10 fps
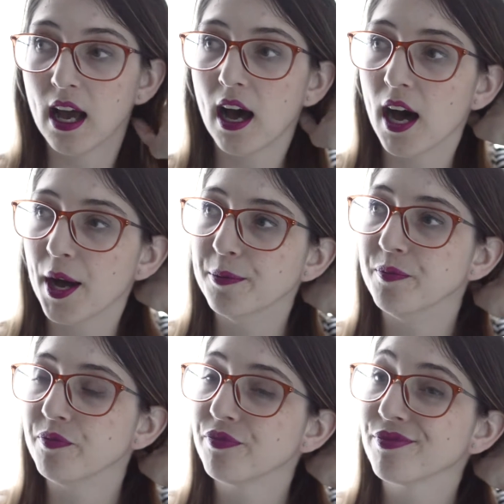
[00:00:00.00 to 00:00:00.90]

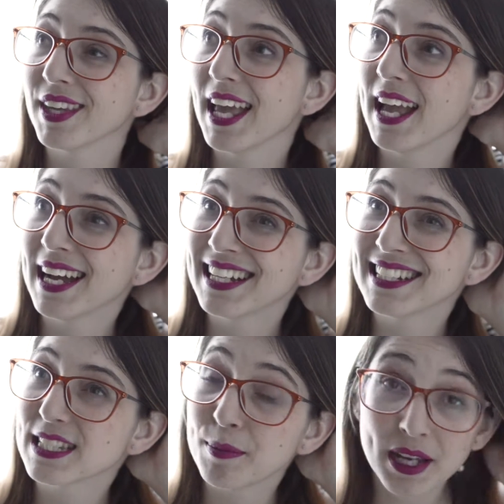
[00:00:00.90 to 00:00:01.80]
And
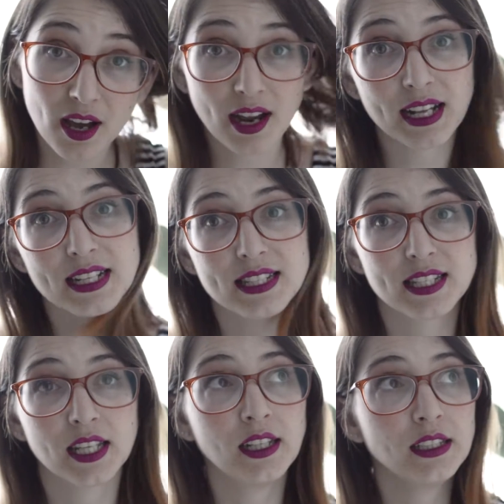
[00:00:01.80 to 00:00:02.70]
to be
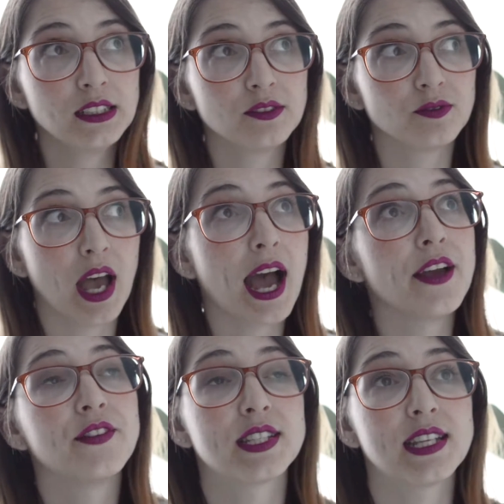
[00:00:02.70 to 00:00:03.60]
honest,
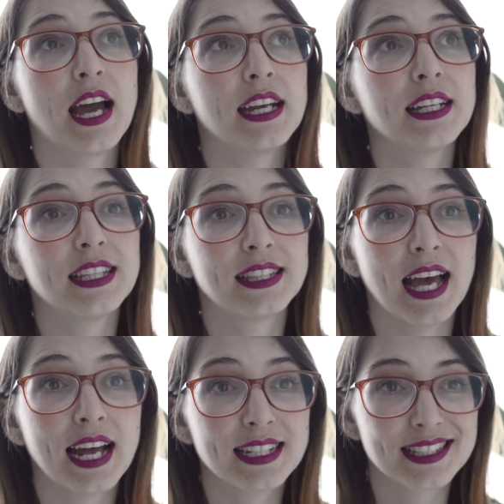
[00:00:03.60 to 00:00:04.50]
I've decided that
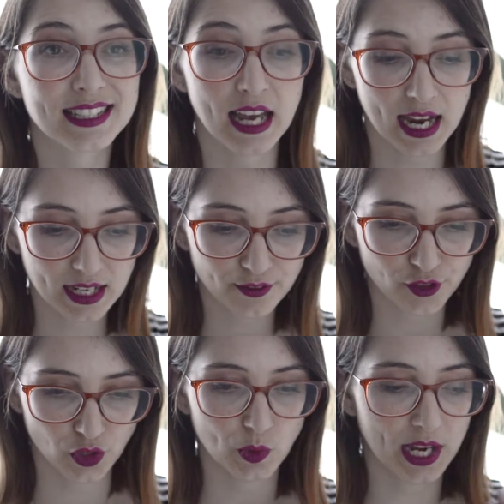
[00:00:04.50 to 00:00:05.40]
that's kind of
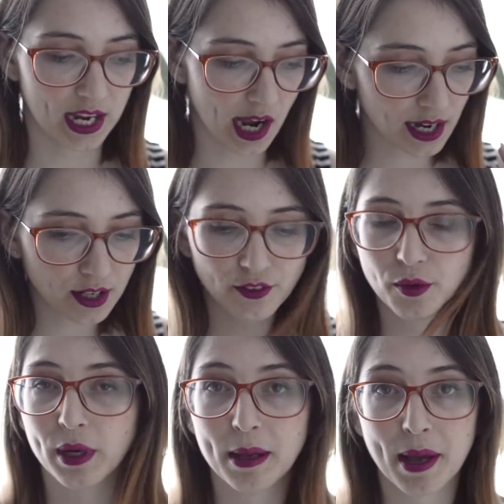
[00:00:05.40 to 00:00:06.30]
too chaotic
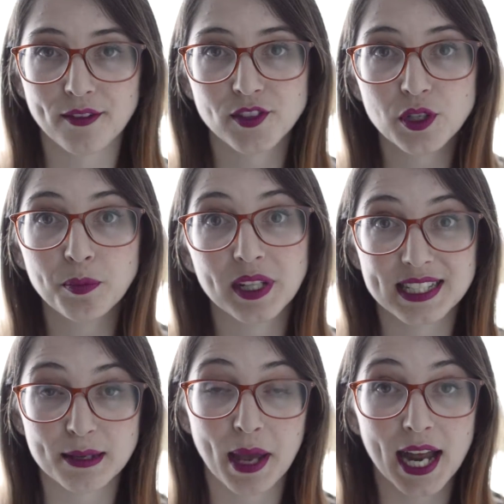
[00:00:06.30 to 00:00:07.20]
for what I'm after.
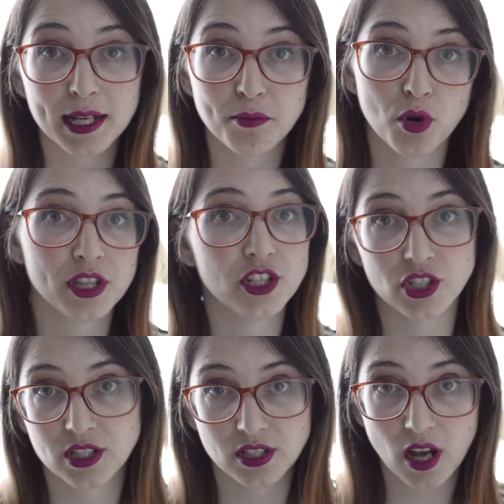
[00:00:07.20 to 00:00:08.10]
Plus, I'm adding more than
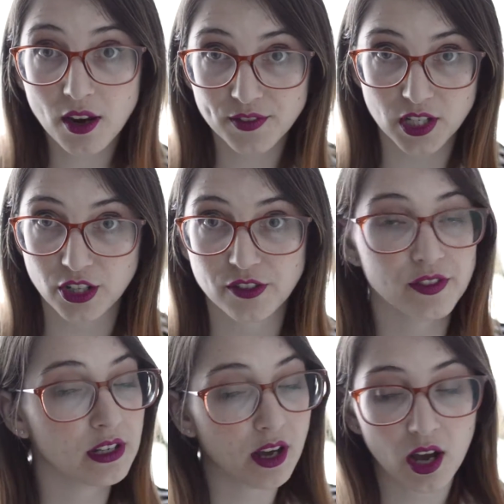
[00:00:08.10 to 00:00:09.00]
just stock
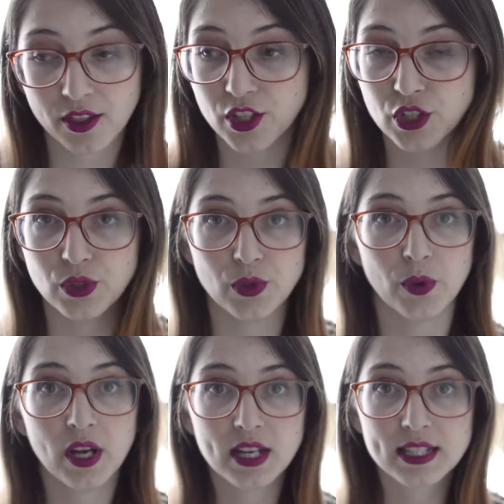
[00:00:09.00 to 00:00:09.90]
photography on the
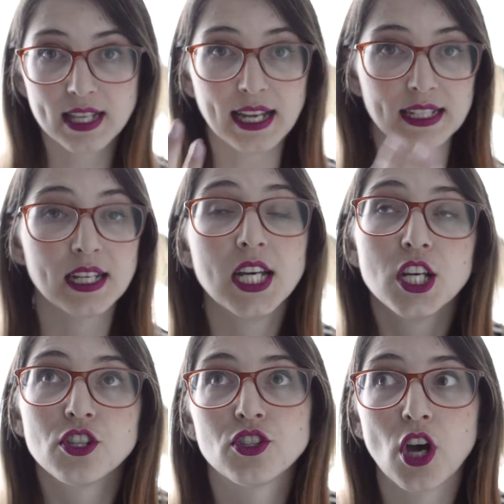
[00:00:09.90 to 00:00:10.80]
new site.
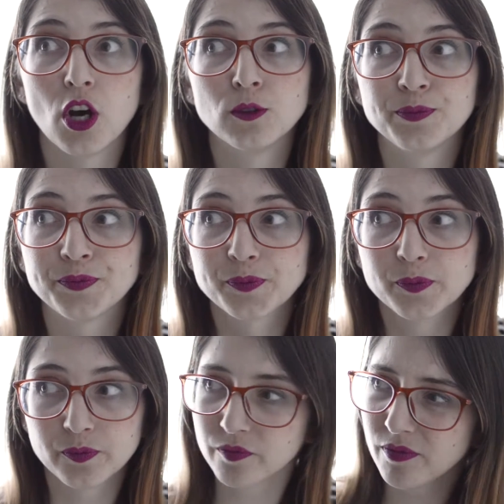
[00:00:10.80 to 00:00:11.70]
So
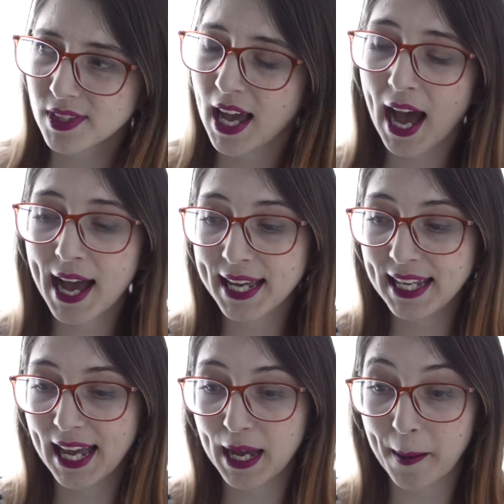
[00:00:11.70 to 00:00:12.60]

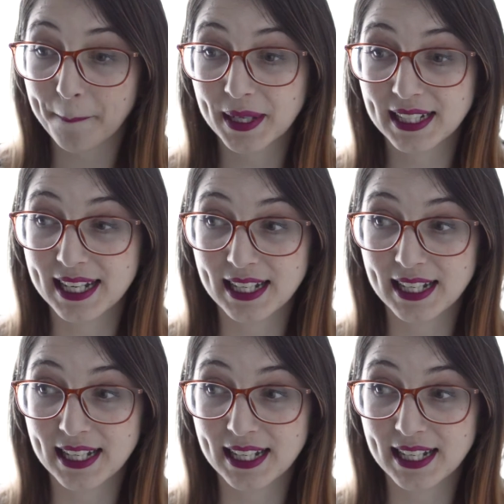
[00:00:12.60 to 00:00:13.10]
I